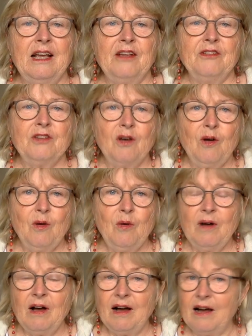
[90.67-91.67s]
So
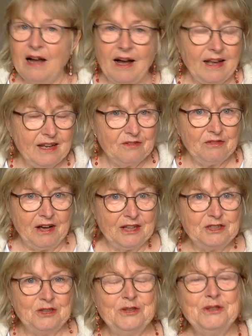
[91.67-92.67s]
I
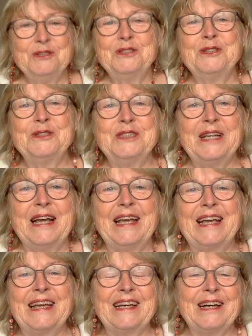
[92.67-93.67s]
invite you to
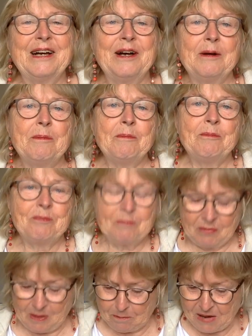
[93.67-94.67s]
take um,
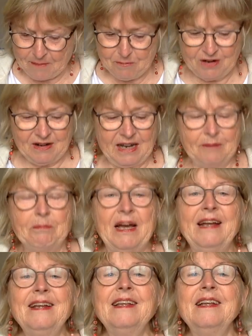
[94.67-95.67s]
paper and
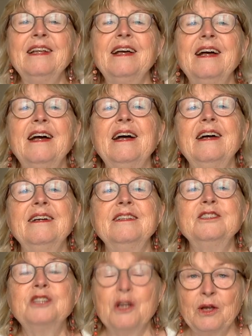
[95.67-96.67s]
pen
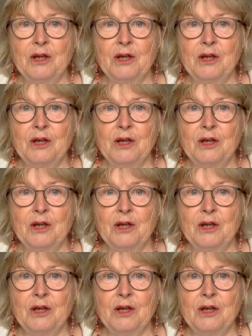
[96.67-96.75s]
and